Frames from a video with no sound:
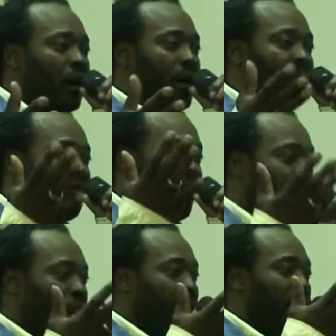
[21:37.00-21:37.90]
In
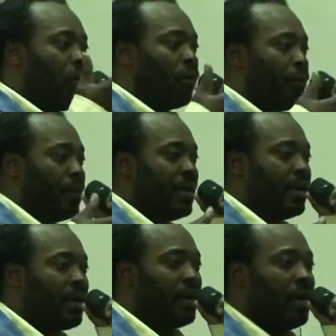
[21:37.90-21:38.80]
fact, you cannot
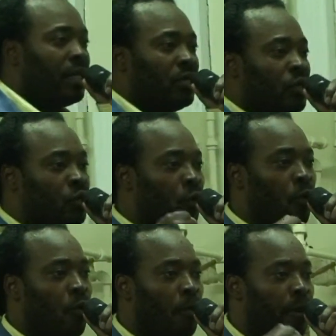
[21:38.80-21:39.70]
be a
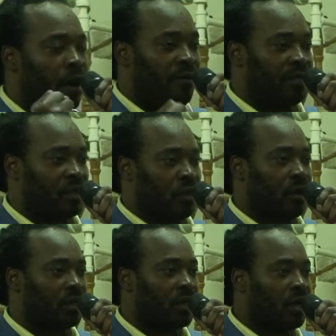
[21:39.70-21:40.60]
true part of the church